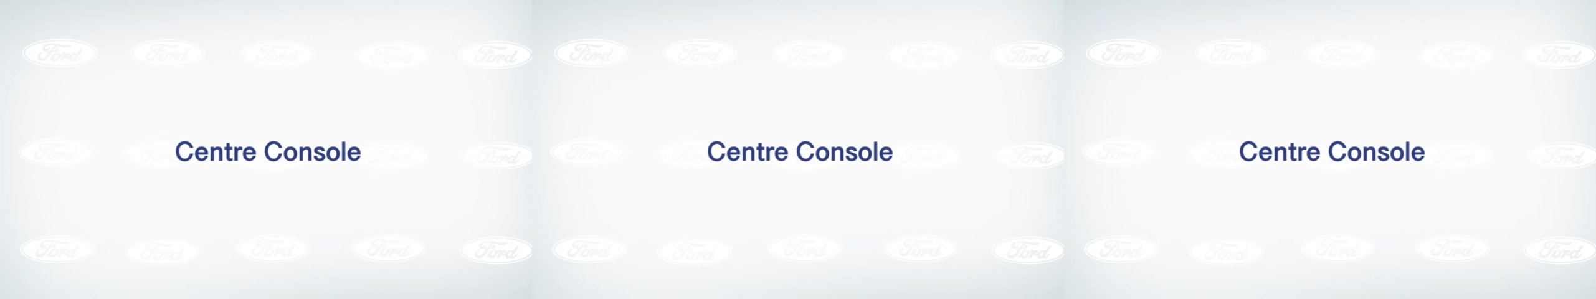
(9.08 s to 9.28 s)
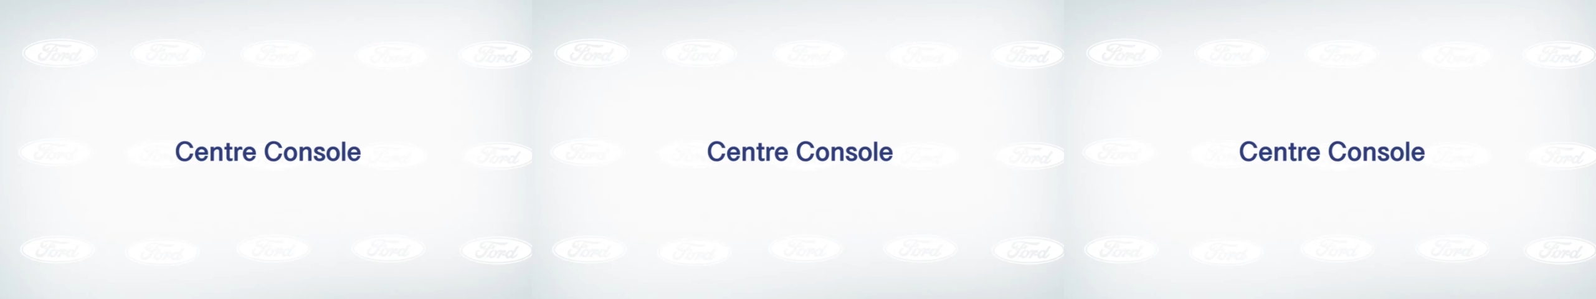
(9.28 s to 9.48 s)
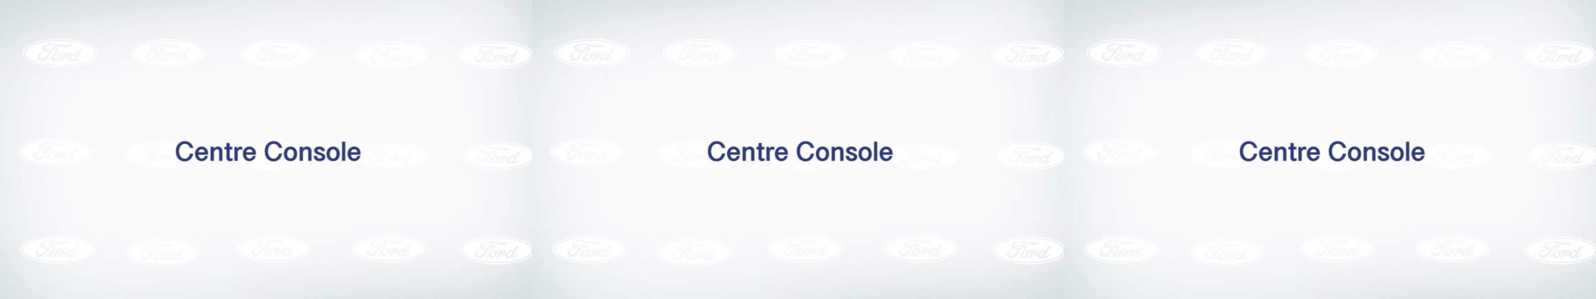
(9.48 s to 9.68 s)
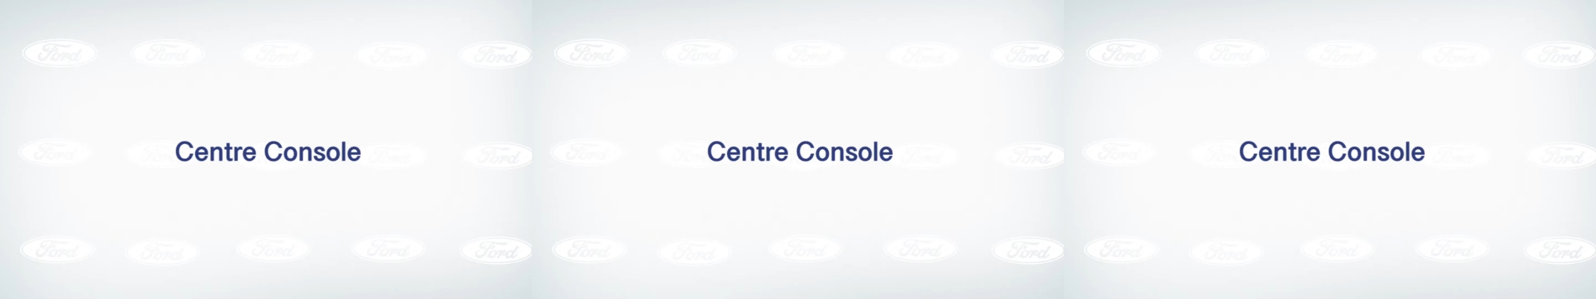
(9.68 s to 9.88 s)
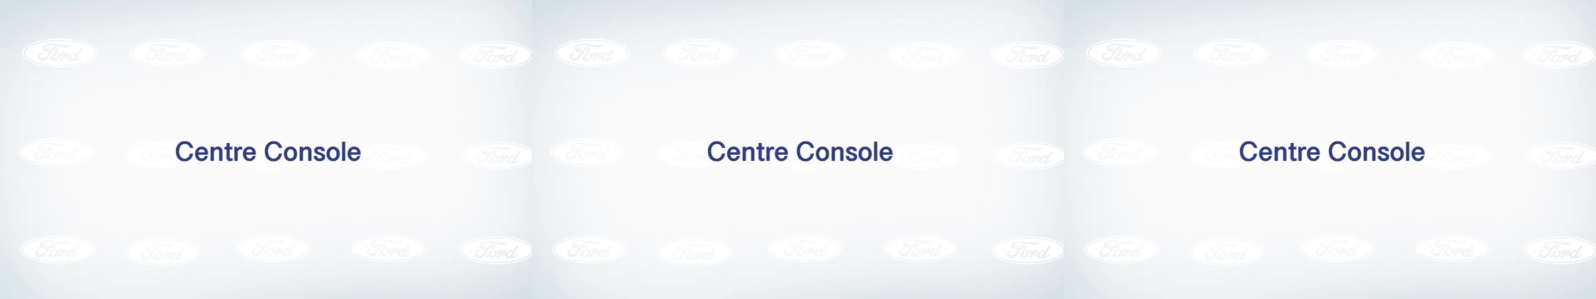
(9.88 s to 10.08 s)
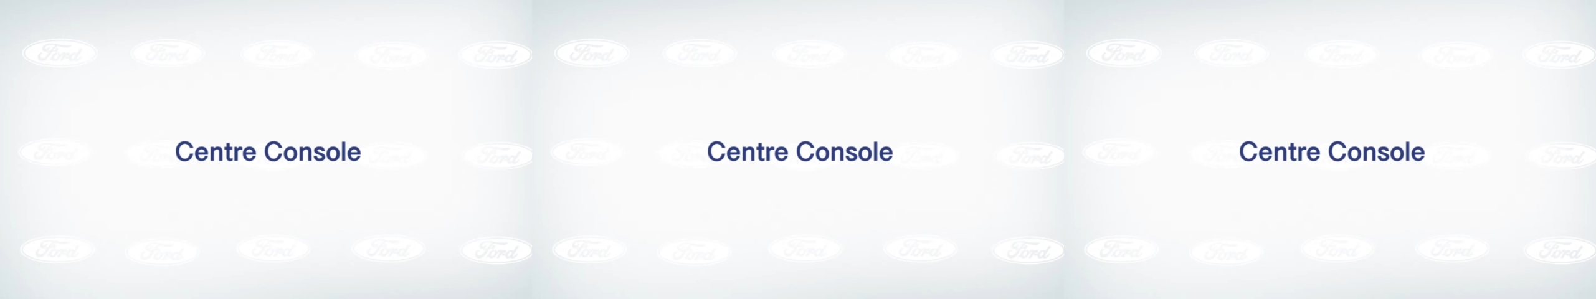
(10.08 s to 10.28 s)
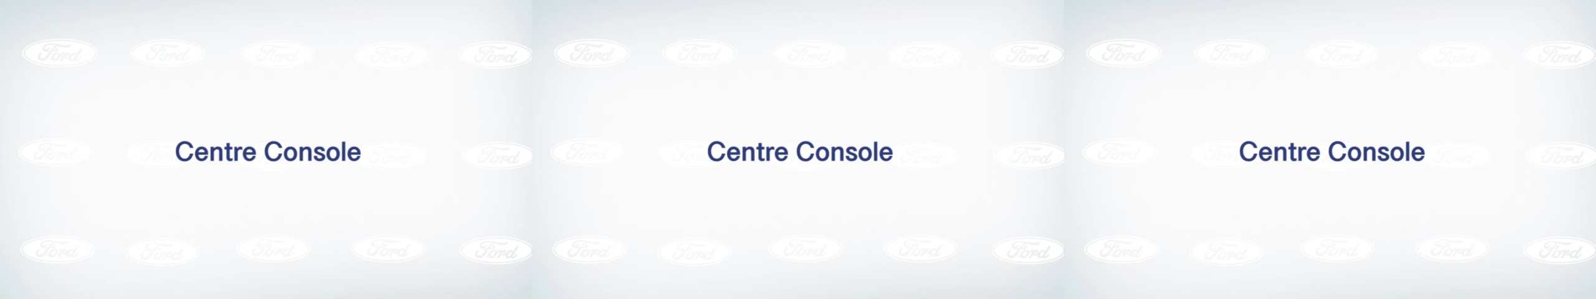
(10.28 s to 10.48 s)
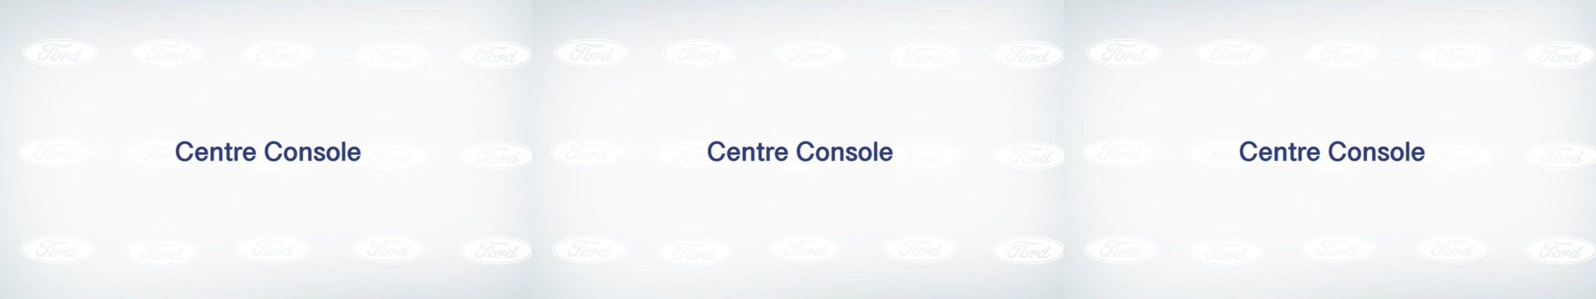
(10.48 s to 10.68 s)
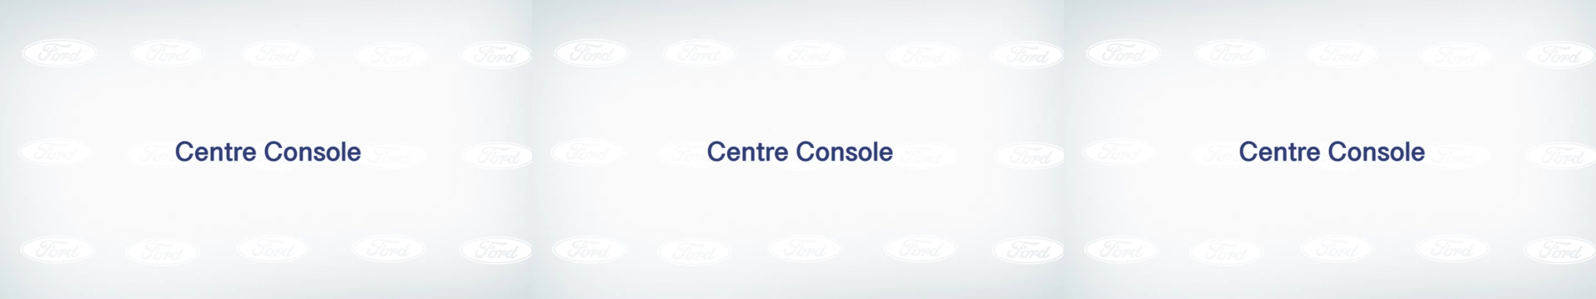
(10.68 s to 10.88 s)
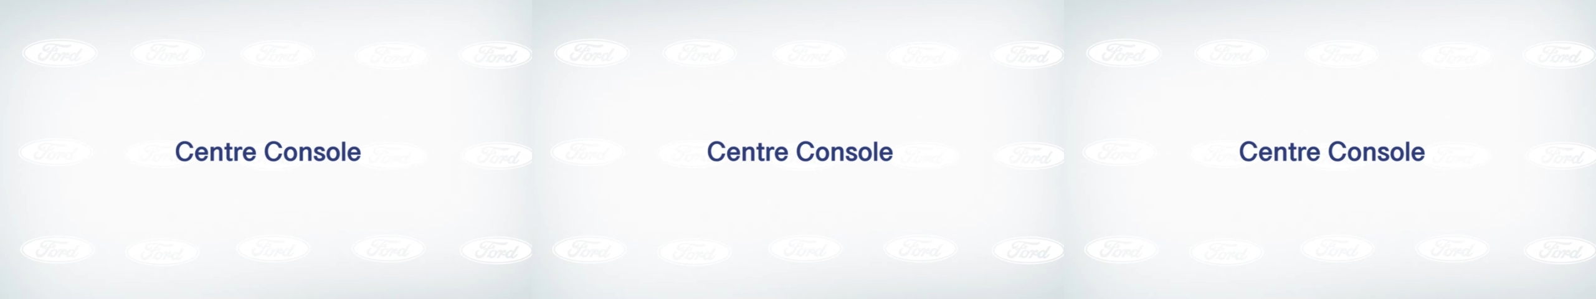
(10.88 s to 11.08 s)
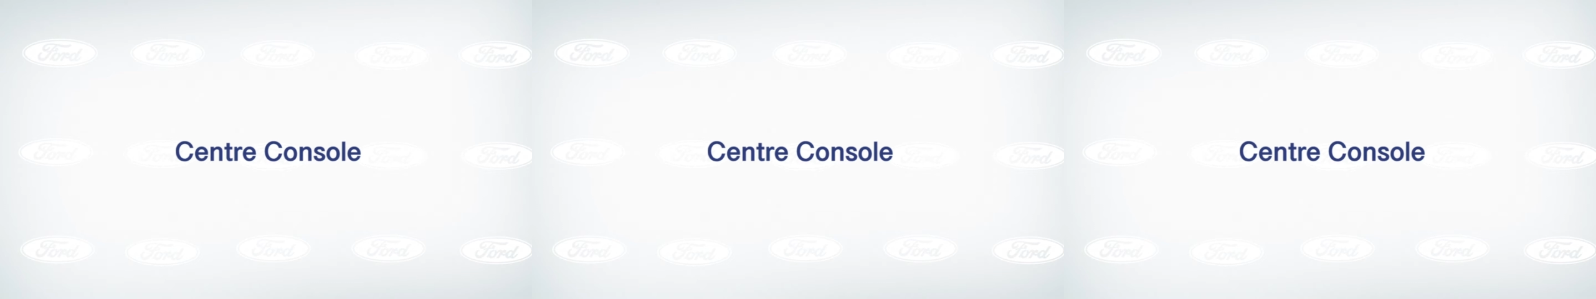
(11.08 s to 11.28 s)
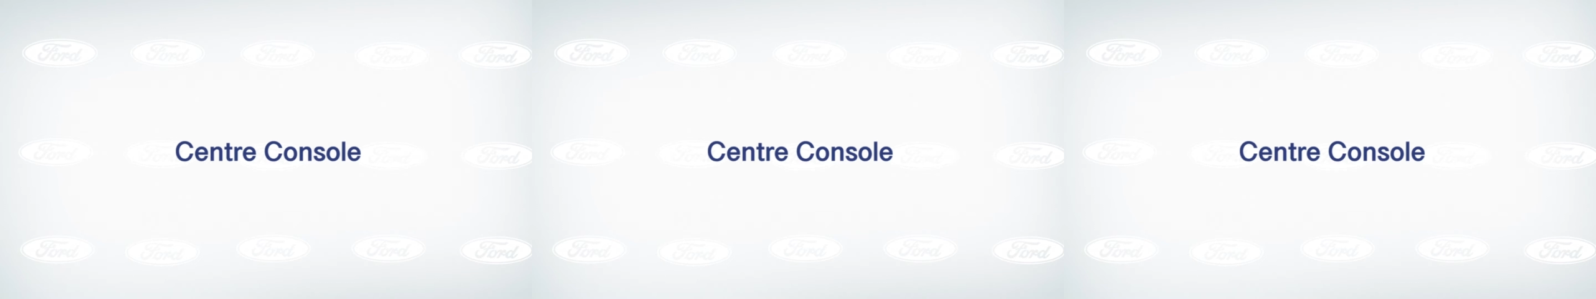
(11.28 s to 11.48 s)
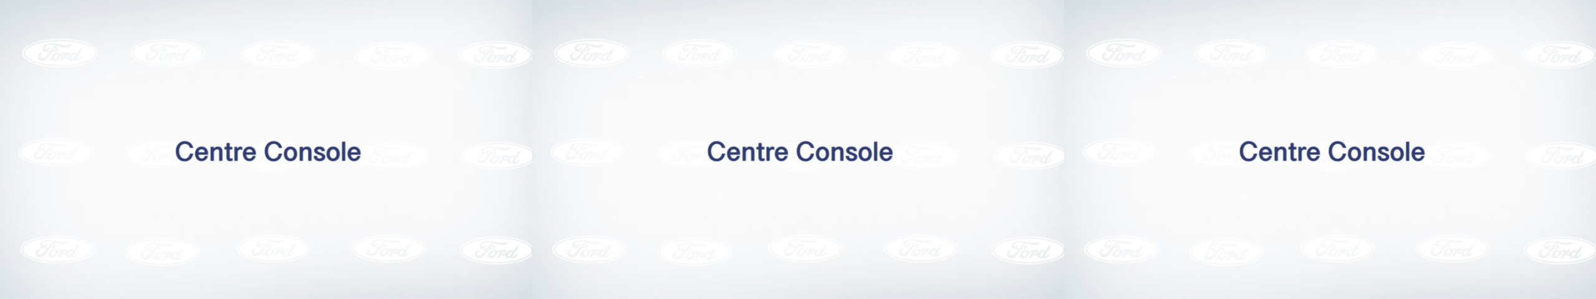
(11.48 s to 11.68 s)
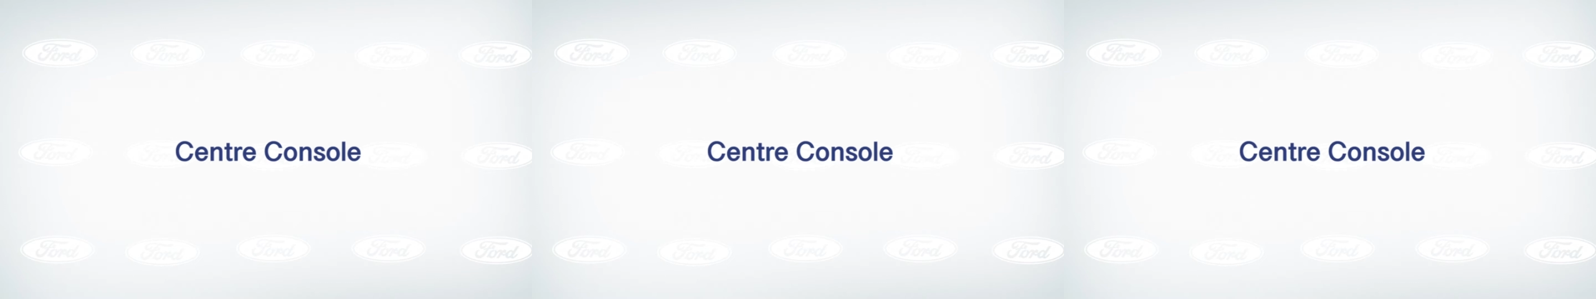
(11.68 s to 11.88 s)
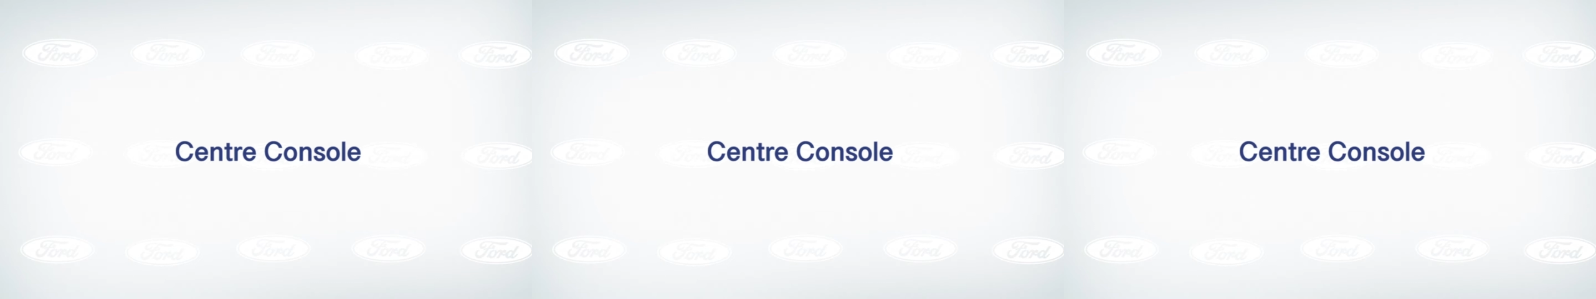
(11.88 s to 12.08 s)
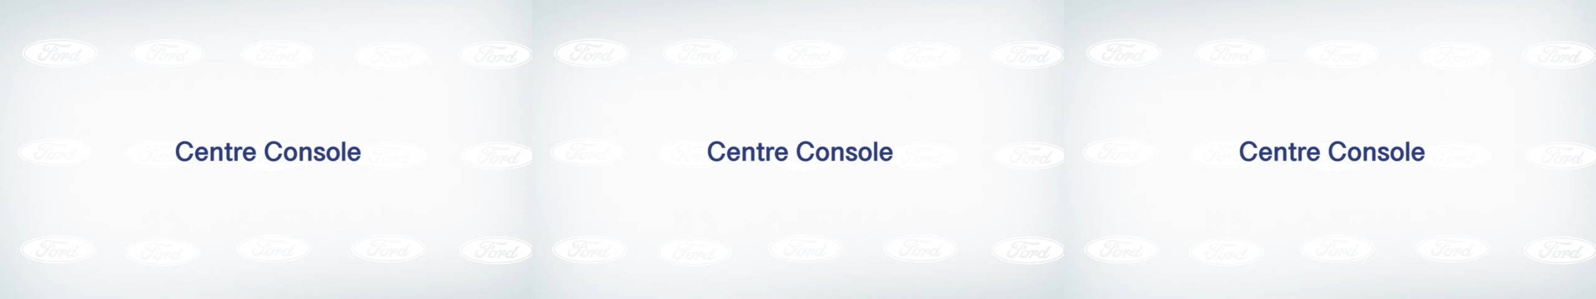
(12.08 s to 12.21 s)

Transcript: No face is visible, so there are no lips to read.